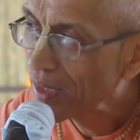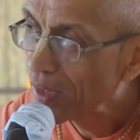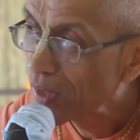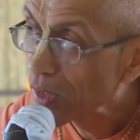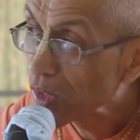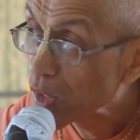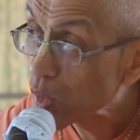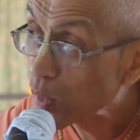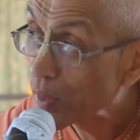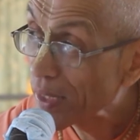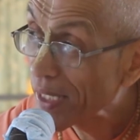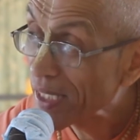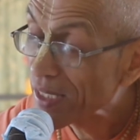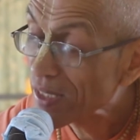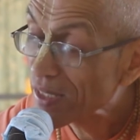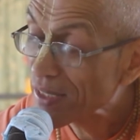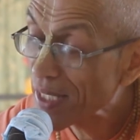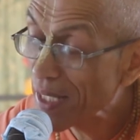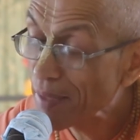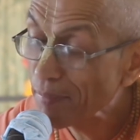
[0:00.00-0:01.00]
So
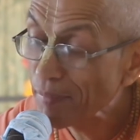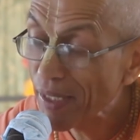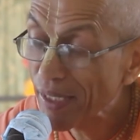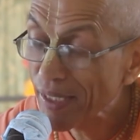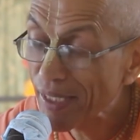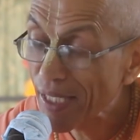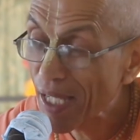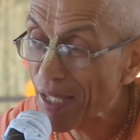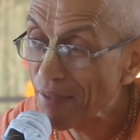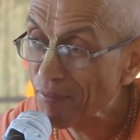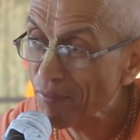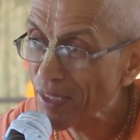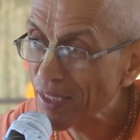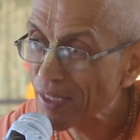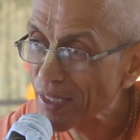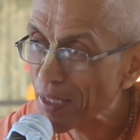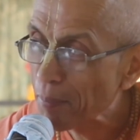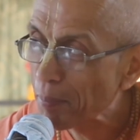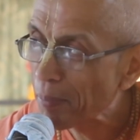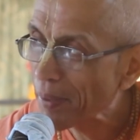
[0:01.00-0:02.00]
next time they came
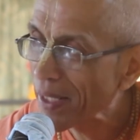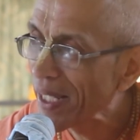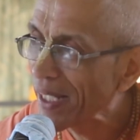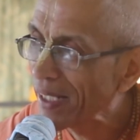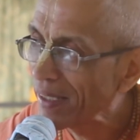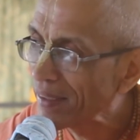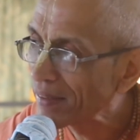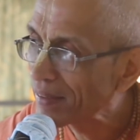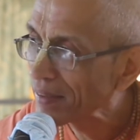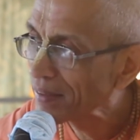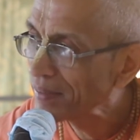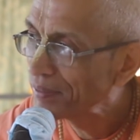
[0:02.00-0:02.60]
with complaint,